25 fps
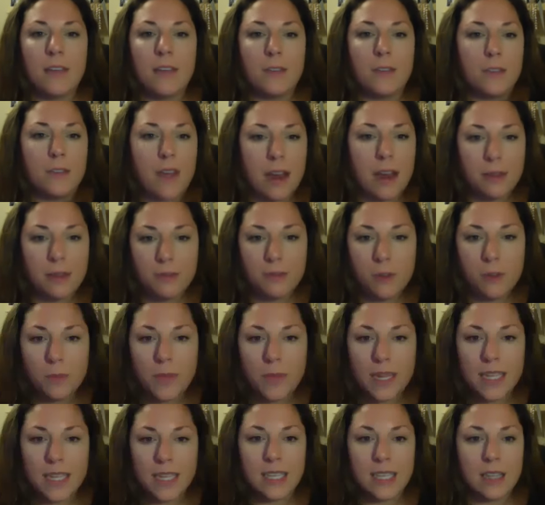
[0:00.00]
if you've got a few
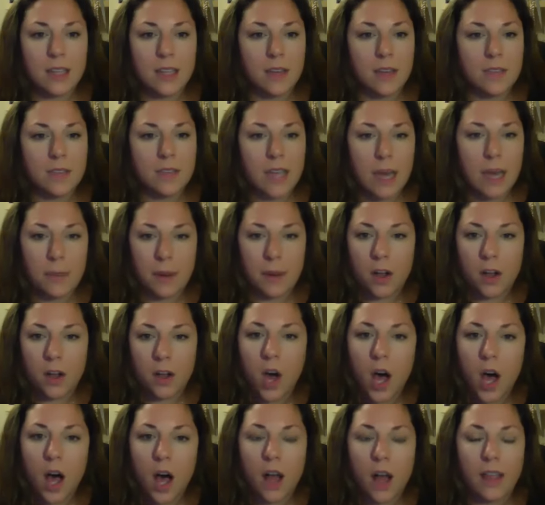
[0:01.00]
minutes, I'd love to hop on a
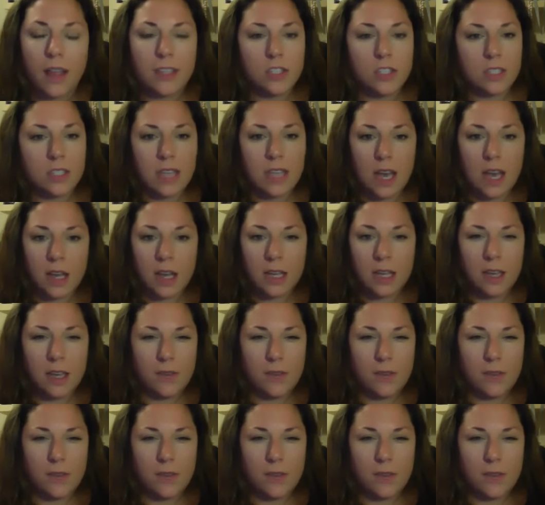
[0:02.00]
call and just